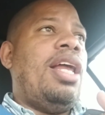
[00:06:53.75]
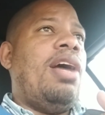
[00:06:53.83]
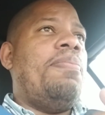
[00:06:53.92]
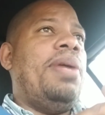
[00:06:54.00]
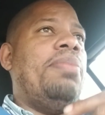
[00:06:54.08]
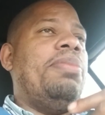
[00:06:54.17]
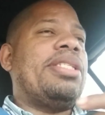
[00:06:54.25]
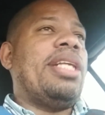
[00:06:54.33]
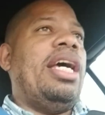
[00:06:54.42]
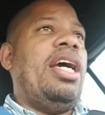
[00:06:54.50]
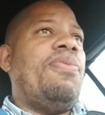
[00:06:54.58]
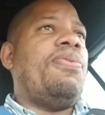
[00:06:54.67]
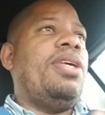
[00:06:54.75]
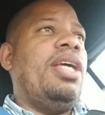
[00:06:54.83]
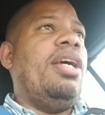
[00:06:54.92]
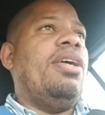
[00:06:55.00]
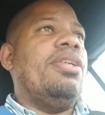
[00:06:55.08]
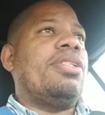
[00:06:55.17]
have been misled for
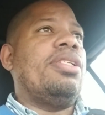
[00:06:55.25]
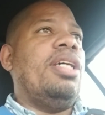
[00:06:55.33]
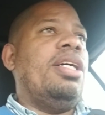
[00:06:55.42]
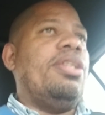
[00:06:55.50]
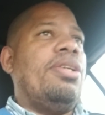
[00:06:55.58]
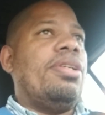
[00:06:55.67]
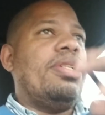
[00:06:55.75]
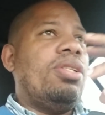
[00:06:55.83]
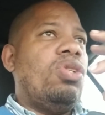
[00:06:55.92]
years and under